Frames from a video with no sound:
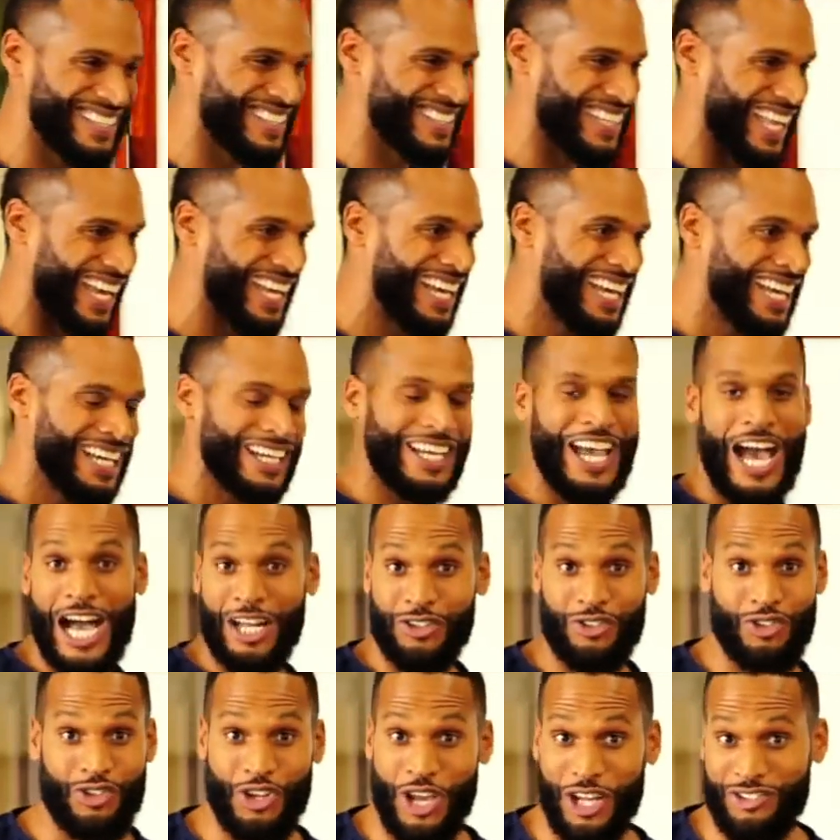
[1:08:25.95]
It's like,
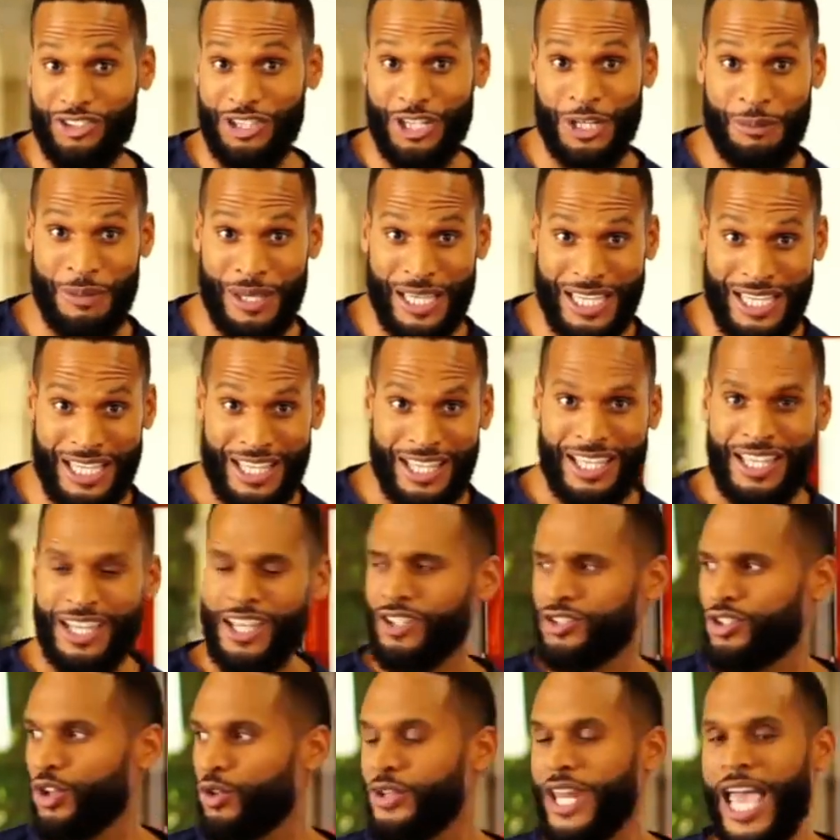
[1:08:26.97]
God's judging me,
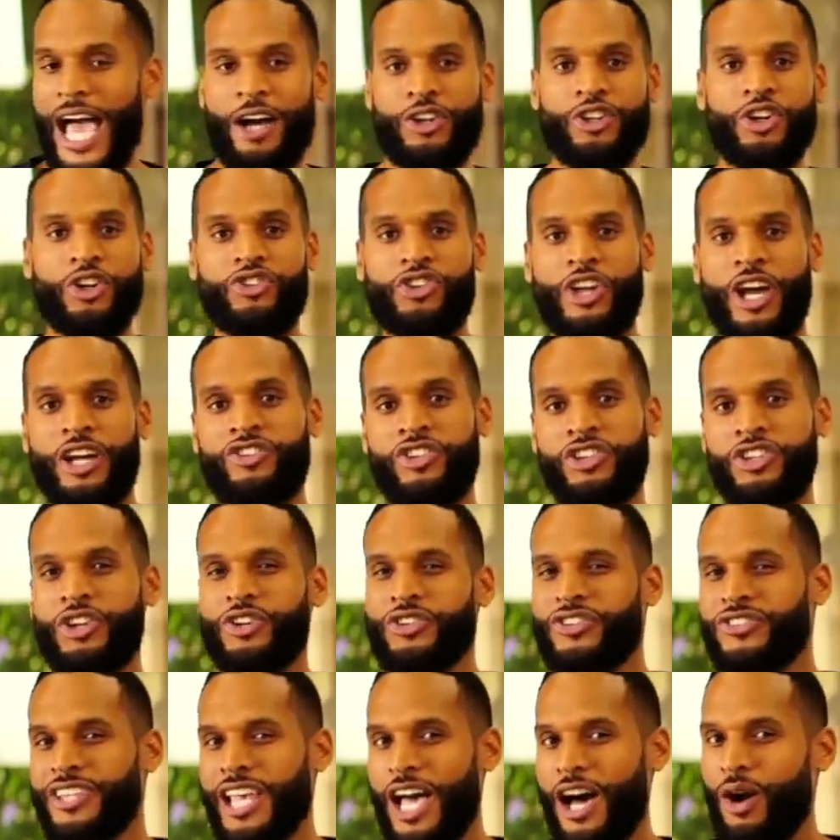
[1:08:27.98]
so now you're judging
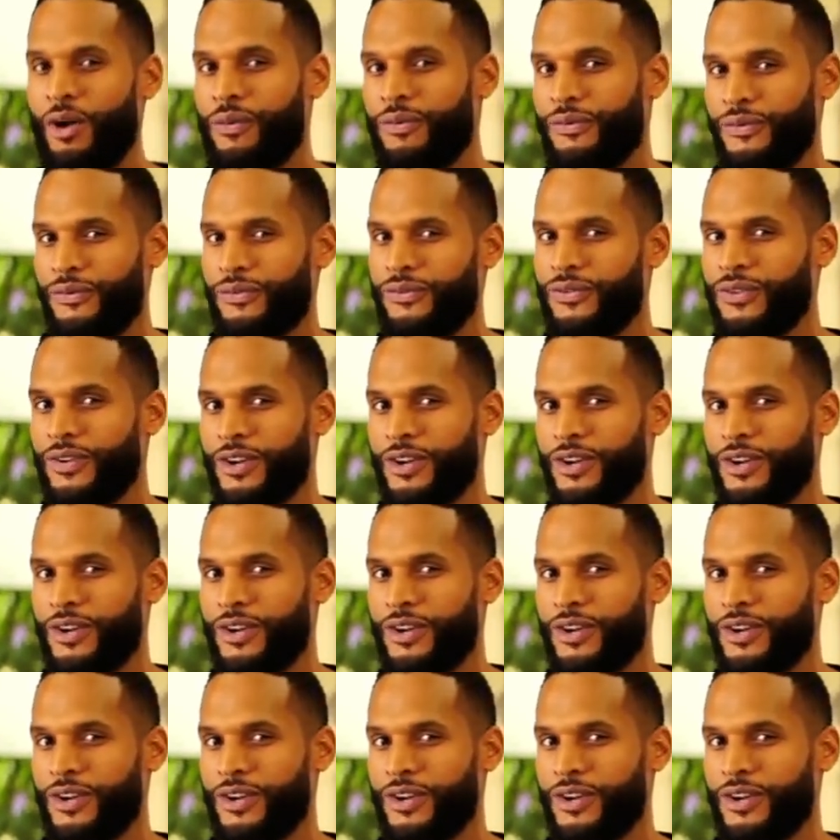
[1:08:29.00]
yourself.